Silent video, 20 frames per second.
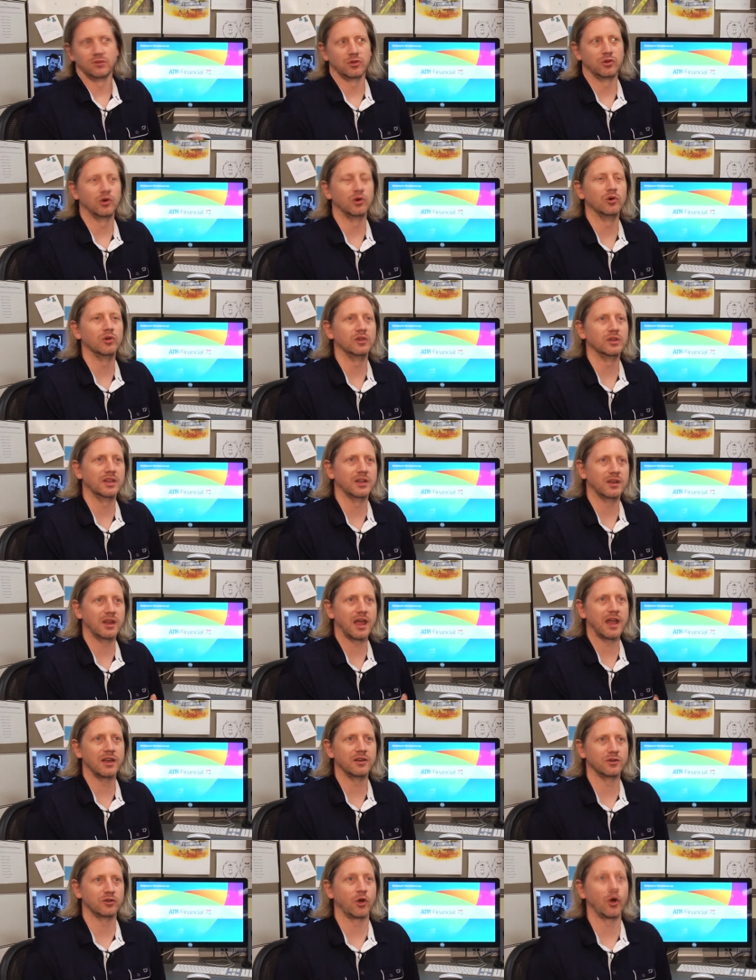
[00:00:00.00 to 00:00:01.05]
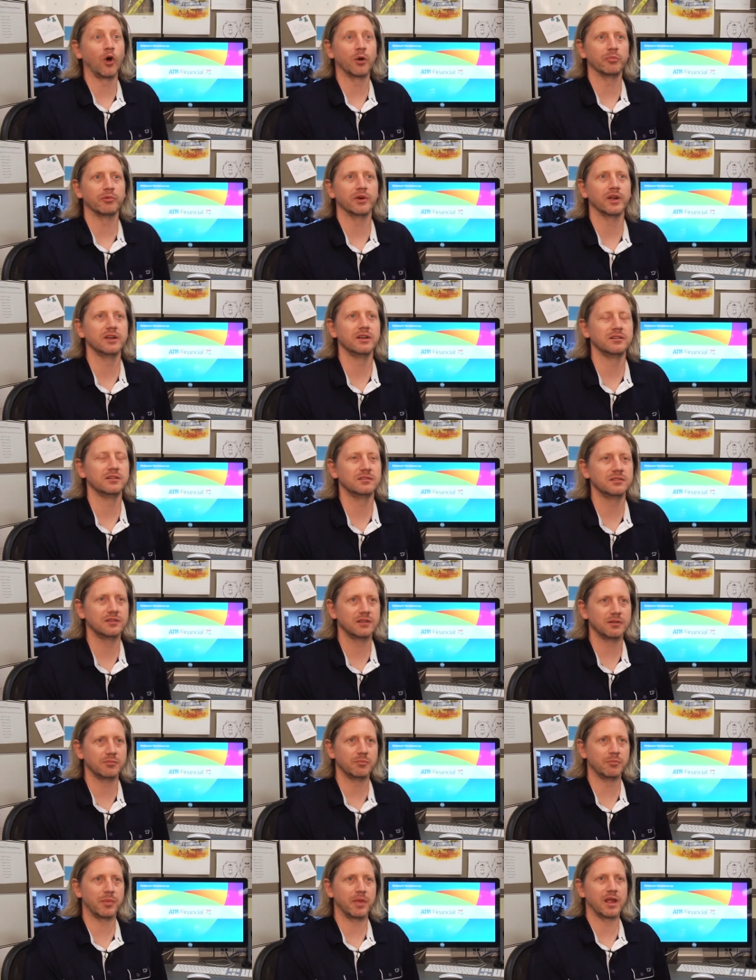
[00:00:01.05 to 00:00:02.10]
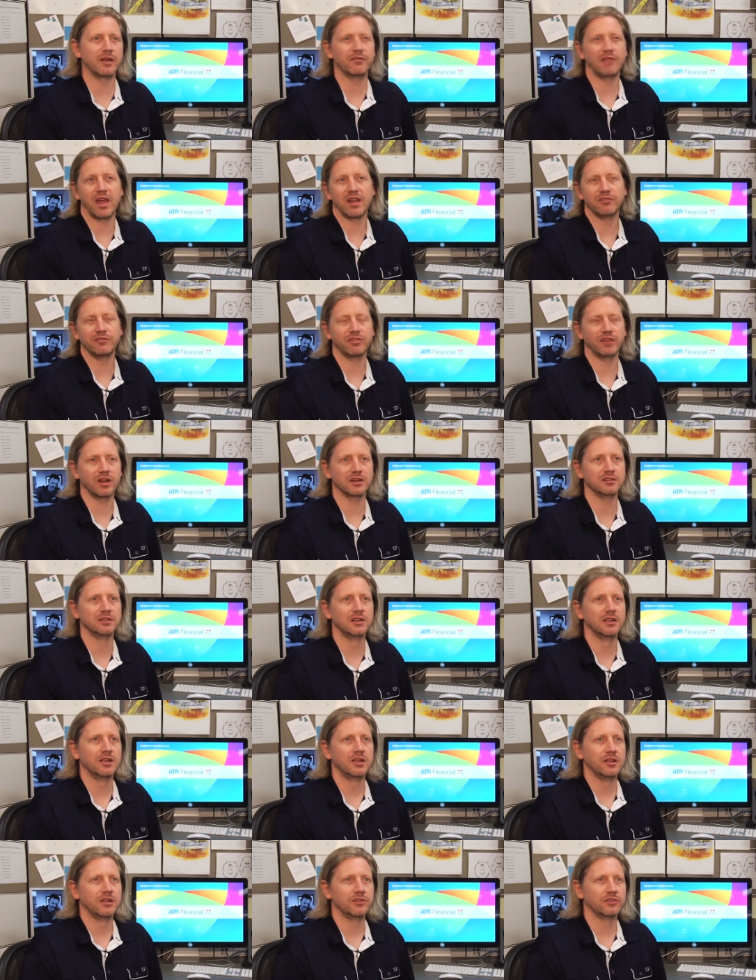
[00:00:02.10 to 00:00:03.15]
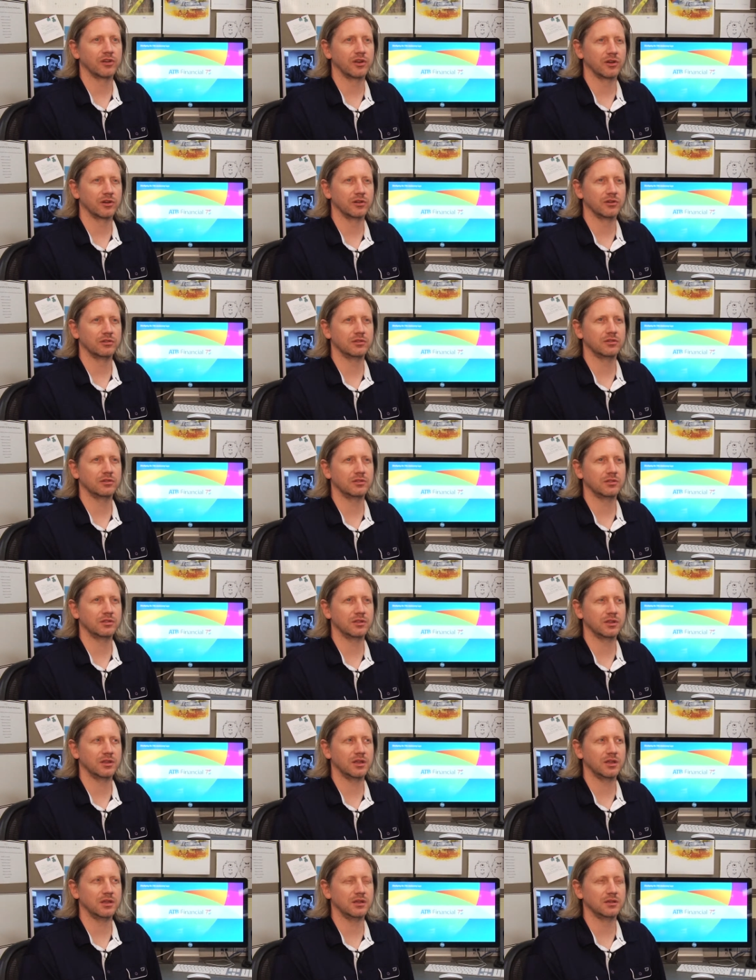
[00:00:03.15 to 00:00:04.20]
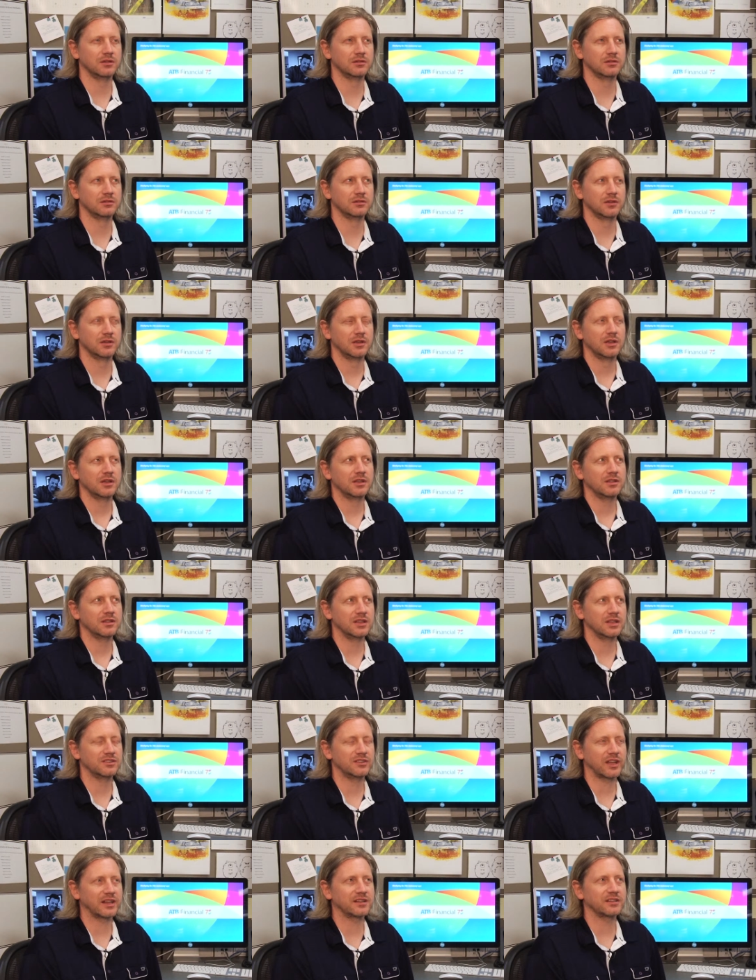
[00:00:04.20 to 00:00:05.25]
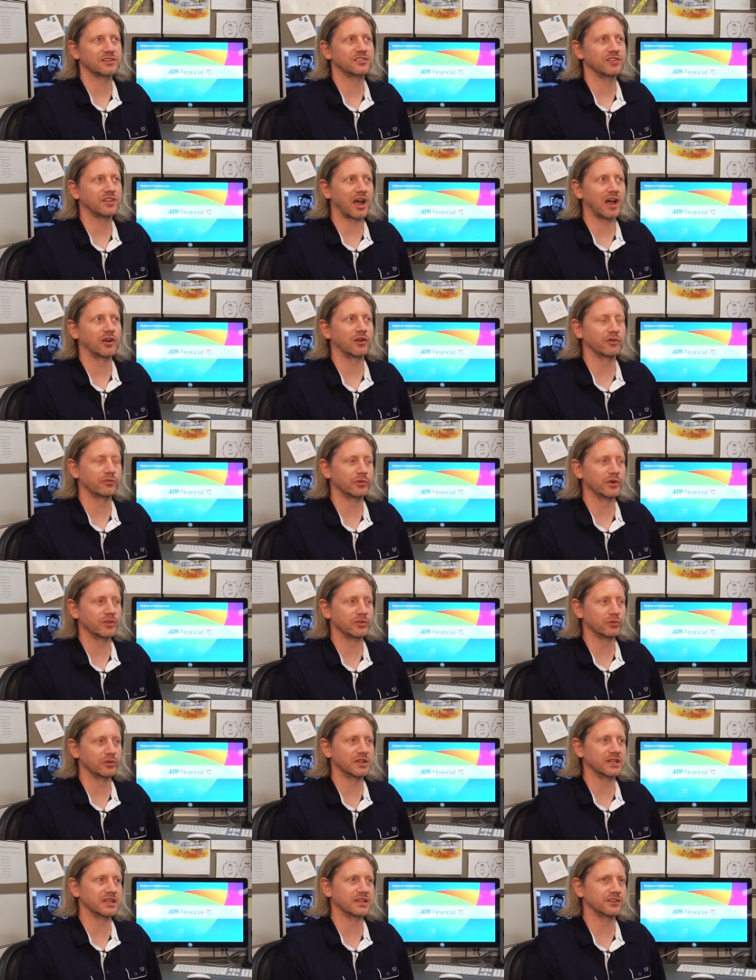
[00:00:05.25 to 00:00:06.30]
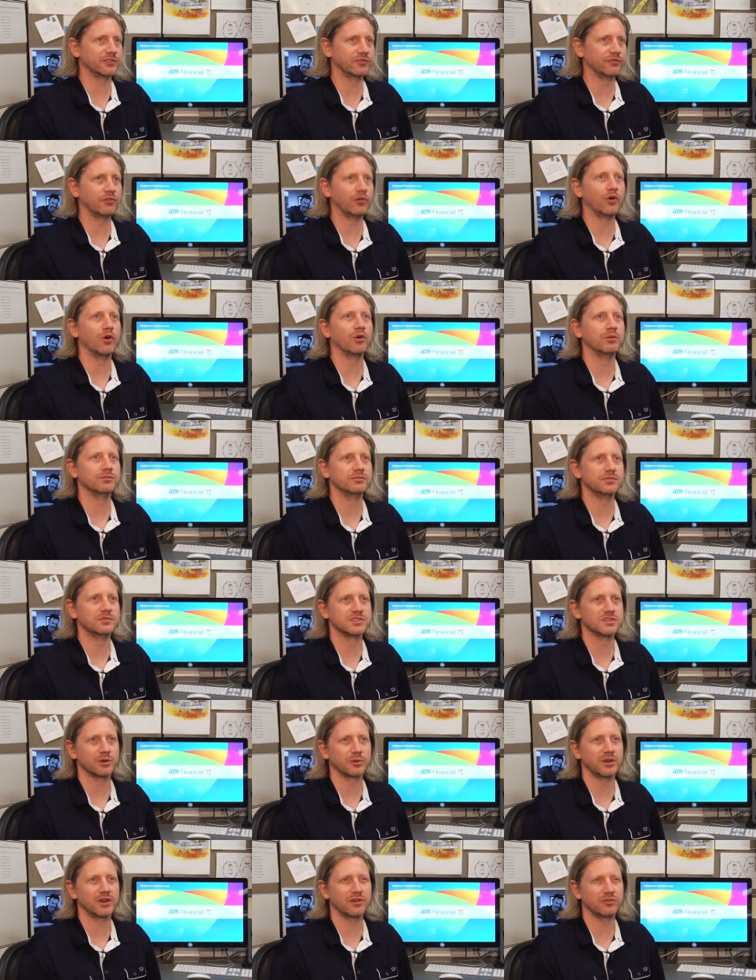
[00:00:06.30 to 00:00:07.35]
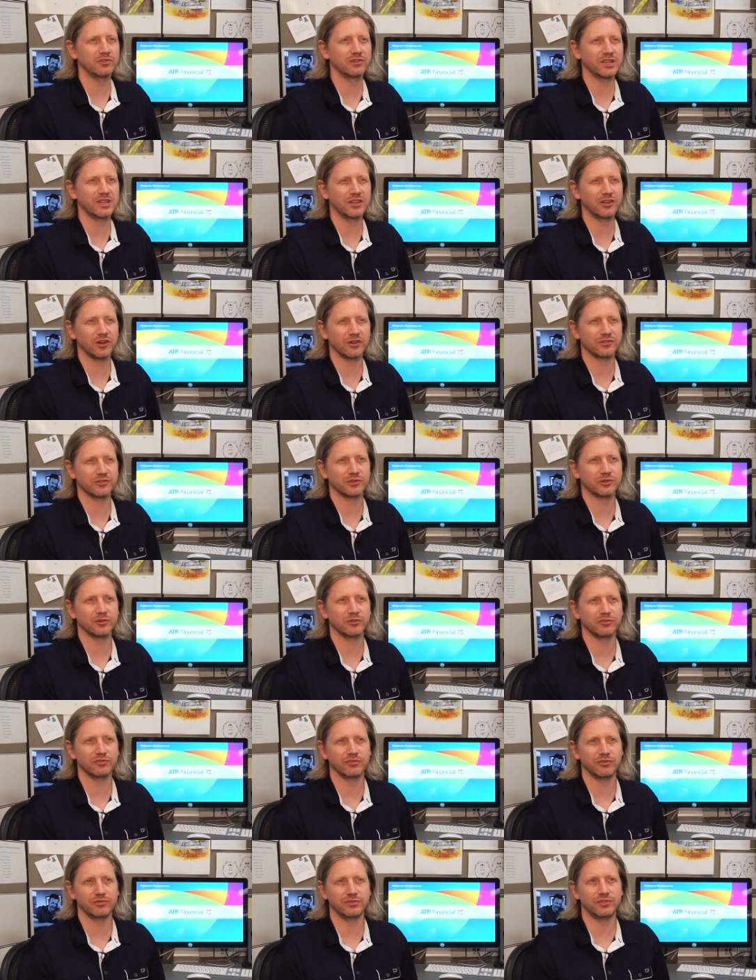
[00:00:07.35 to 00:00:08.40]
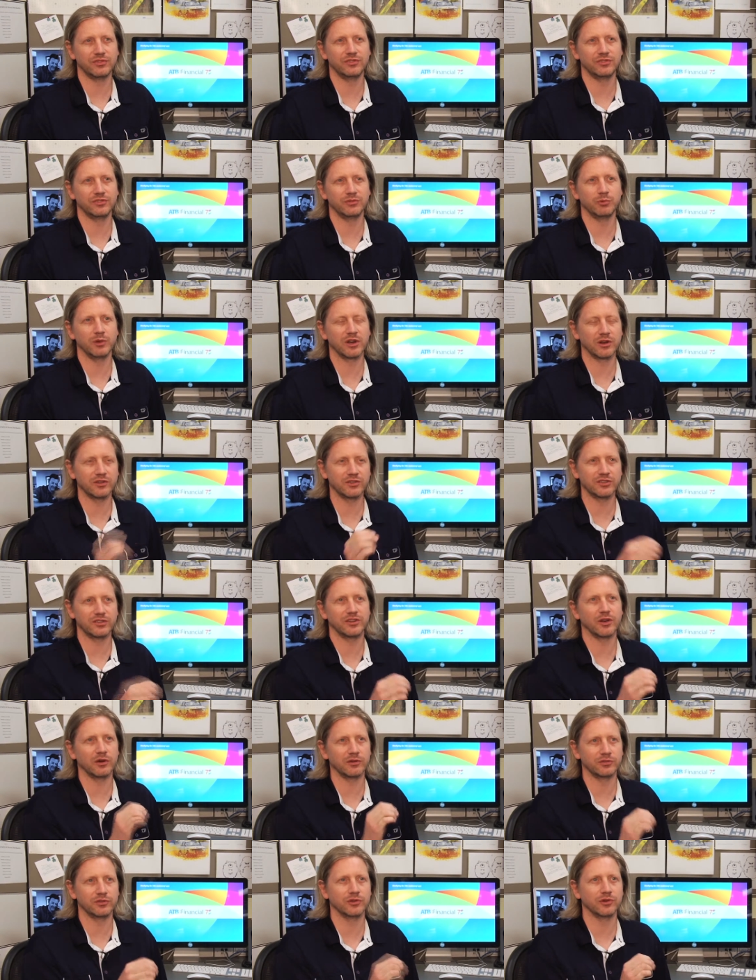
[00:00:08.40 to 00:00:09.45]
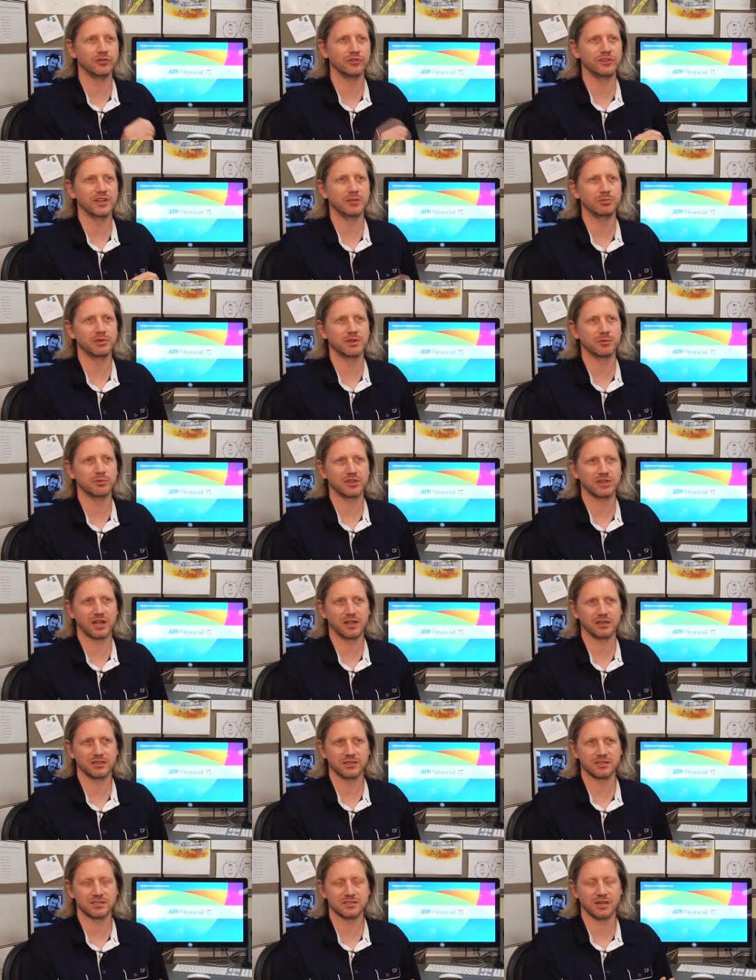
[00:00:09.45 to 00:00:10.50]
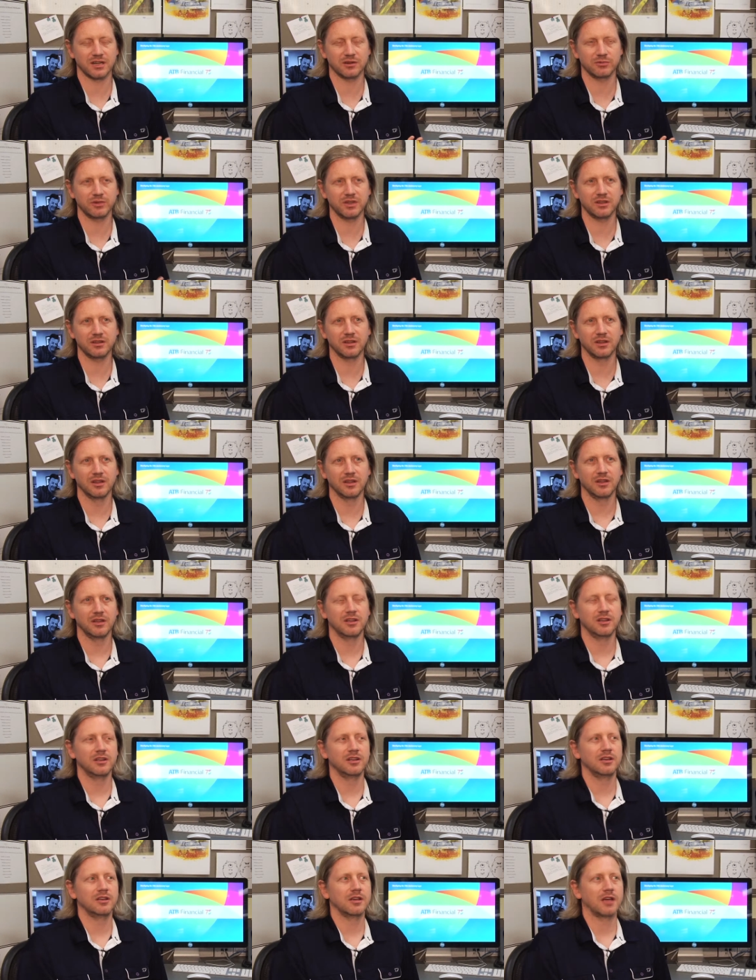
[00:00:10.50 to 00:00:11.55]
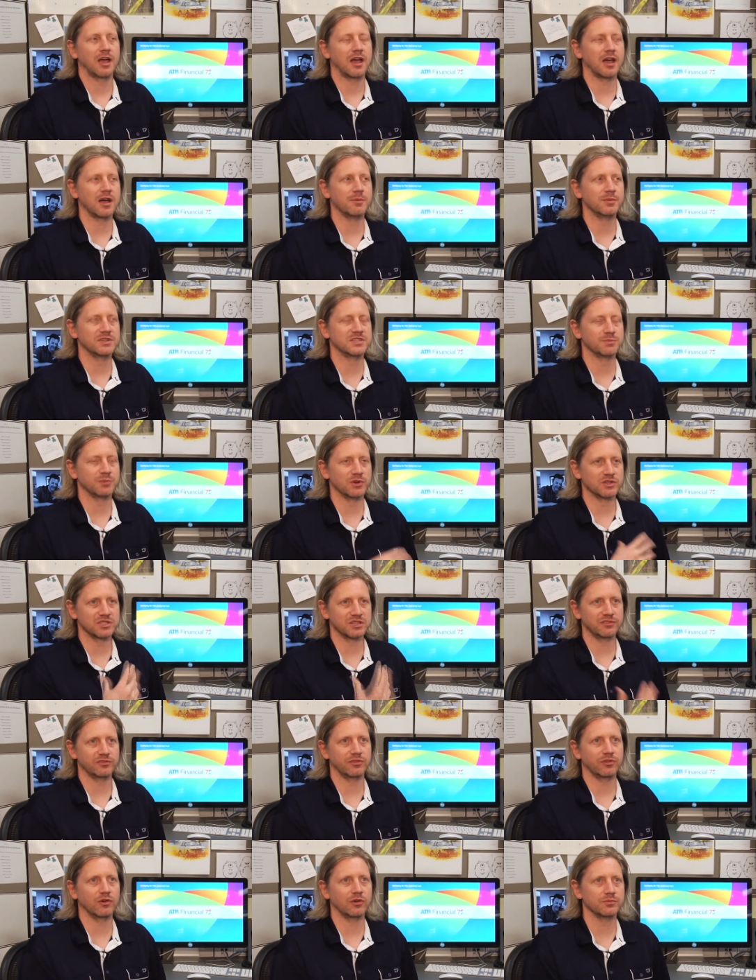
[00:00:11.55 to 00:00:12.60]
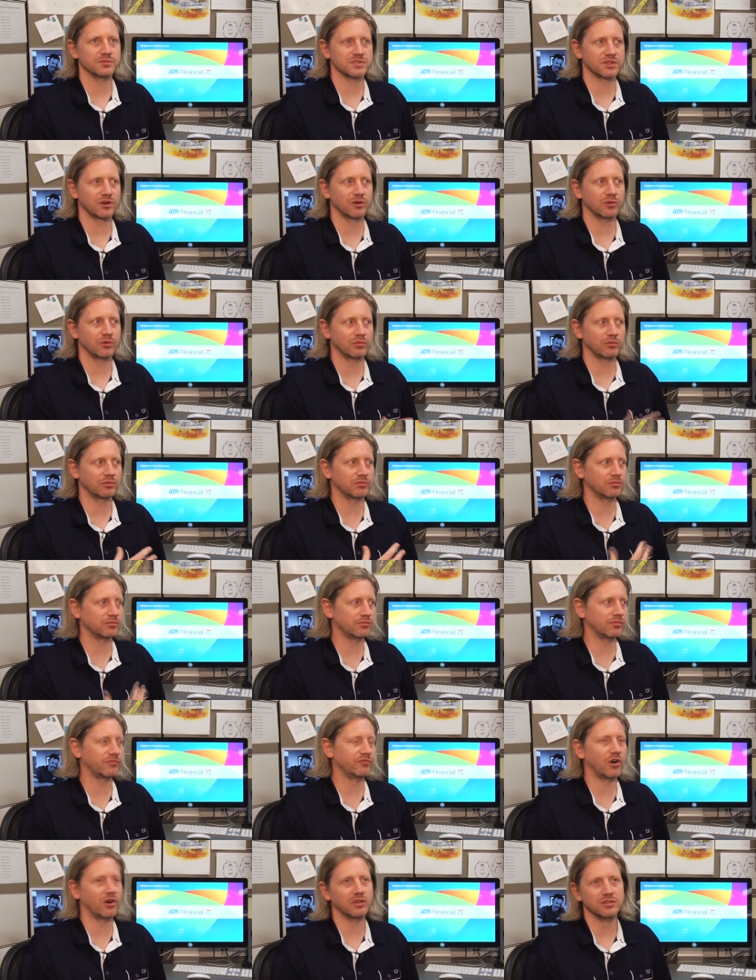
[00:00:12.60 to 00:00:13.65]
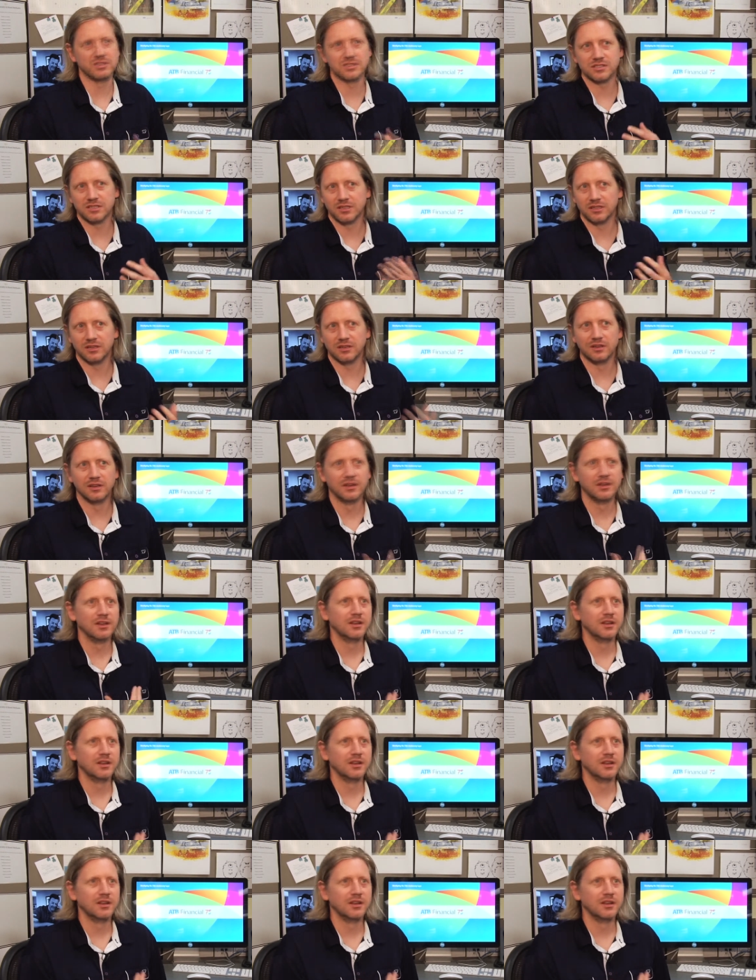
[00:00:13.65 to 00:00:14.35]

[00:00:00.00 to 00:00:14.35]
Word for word: cool and, and corporate but, and fun. So the, the intent to start off with really is form. So we don't really go too, we don't delve too deeply with color to start with. Um, it's mostly form, so fonts and